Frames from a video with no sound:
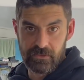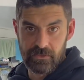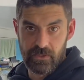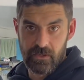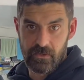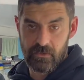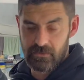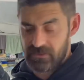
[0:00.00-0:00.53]

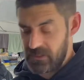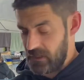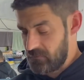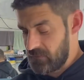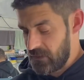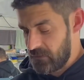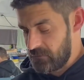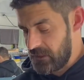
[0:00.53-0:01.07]
So 10
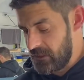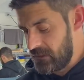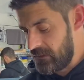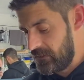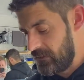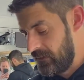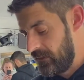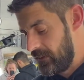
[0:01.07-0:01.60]

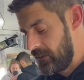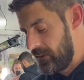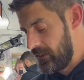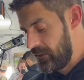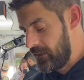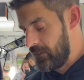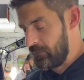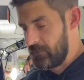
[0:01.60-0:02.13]
millimeter
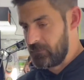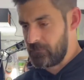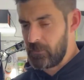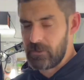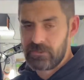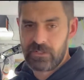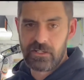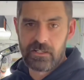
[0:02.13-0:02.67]
um, and of
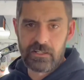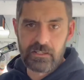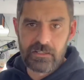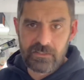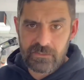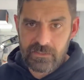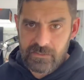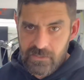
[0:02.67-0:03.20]
course I did the
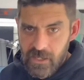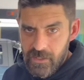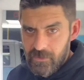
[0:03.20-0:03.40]
easy side